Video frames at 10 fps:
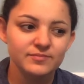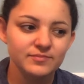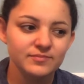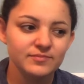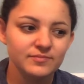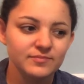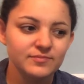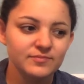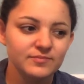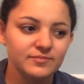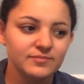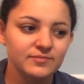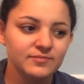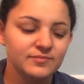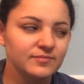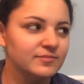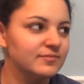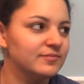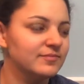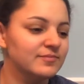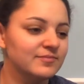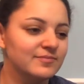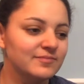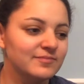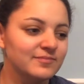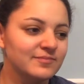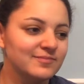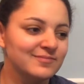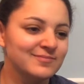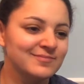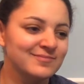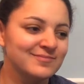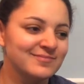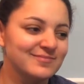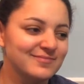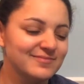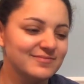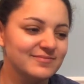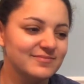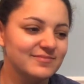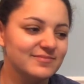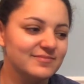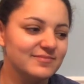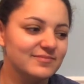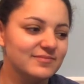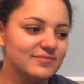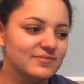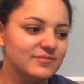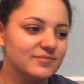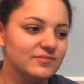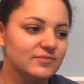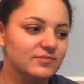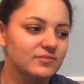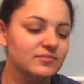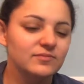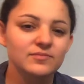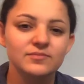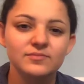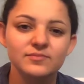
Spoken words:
(silent)